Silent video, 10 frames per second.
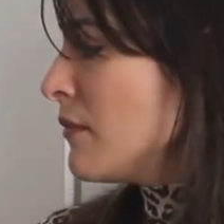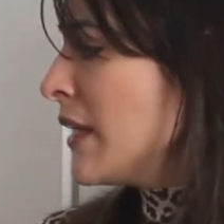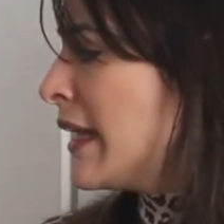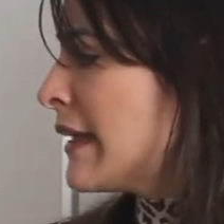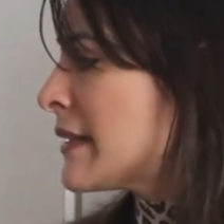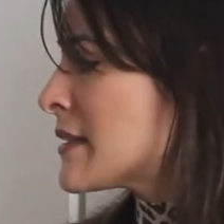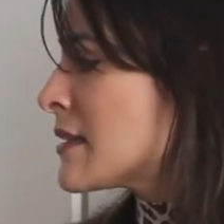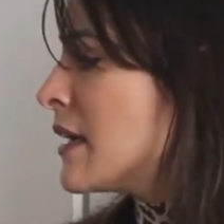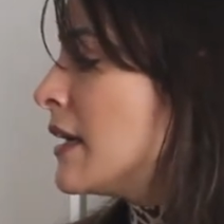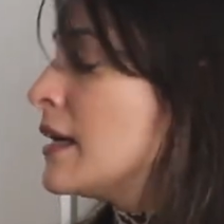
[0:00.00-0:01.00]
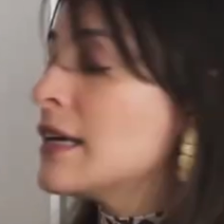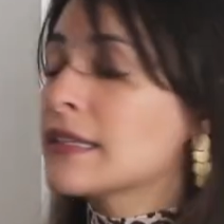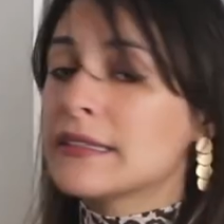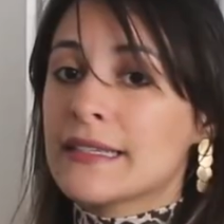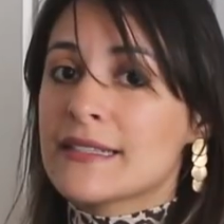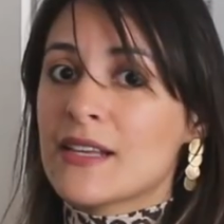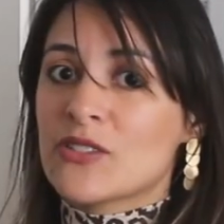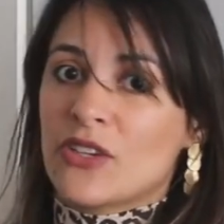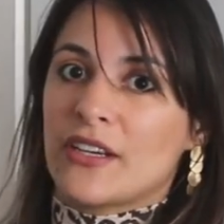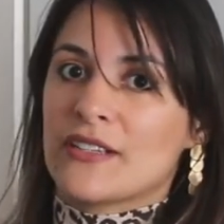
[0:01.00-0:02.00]
And let's get
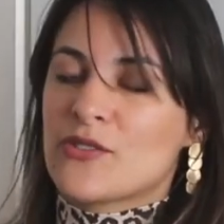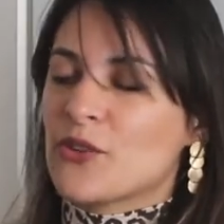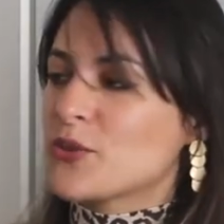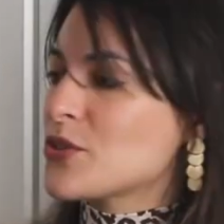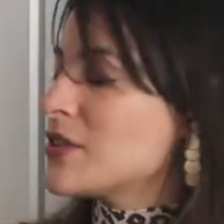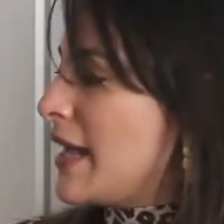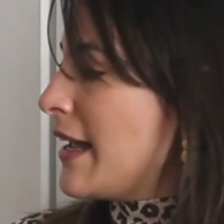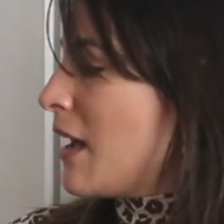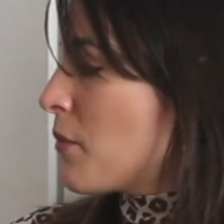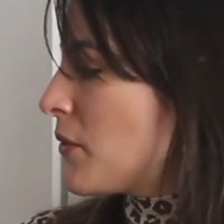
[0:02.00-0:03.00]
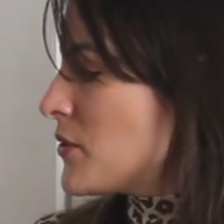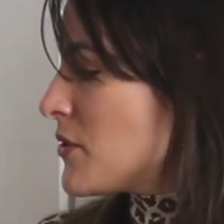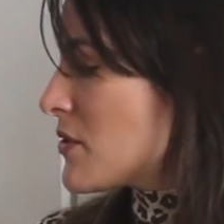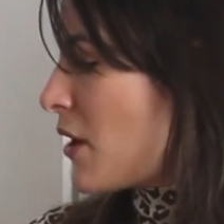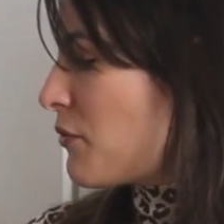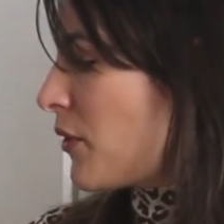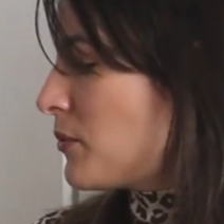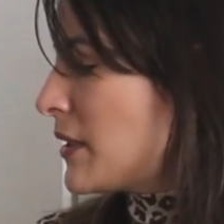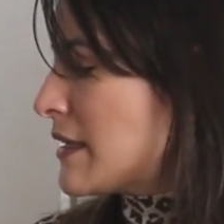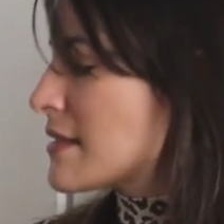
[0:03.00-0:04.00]
started. So today I'm going to start
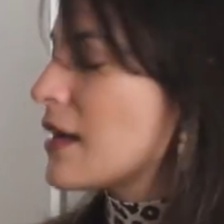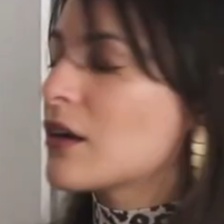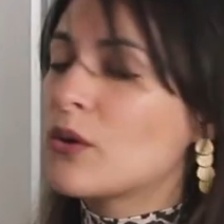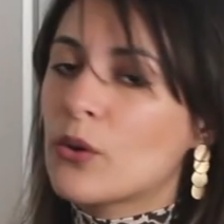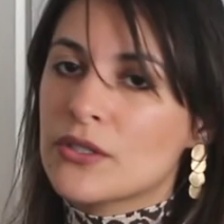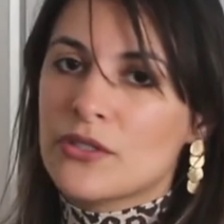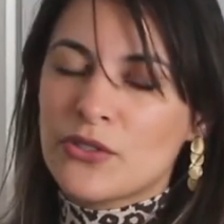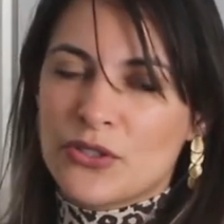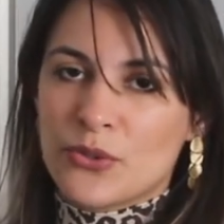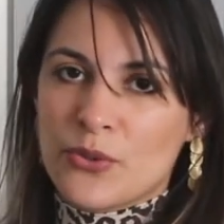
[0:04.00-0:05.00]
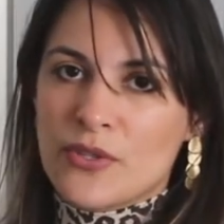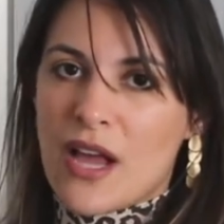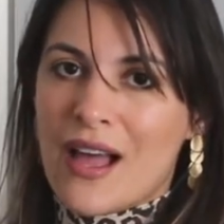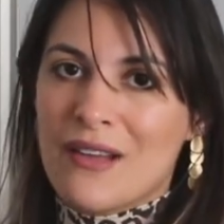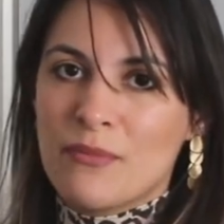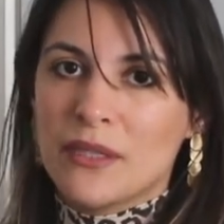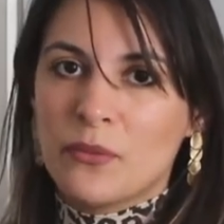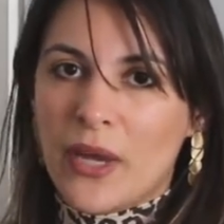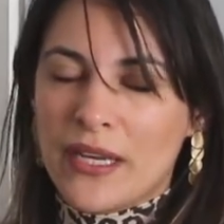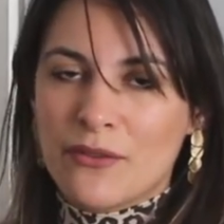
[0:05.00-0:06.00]
from these gorgeous shoes. I have
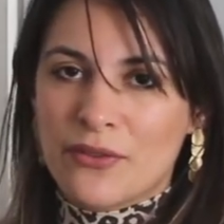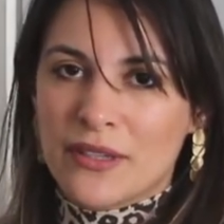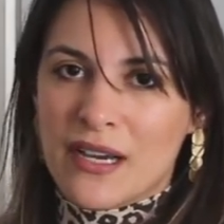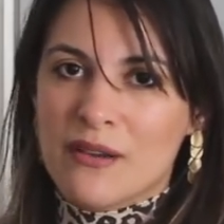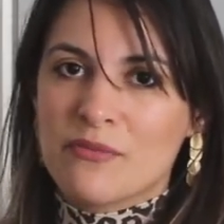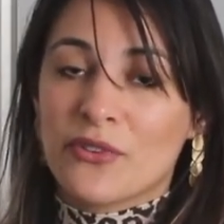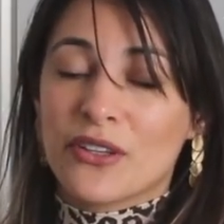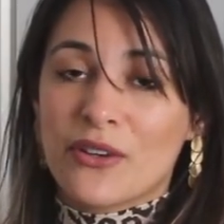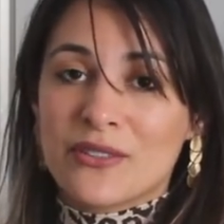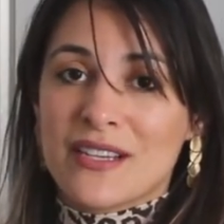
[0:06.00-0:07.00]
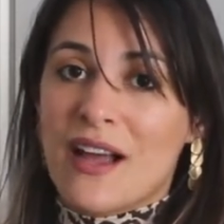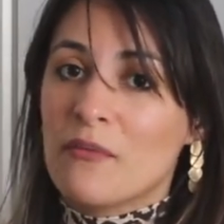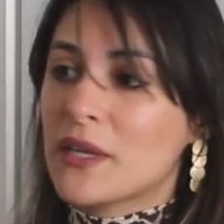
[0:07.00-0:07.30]
been waiting for them for a long time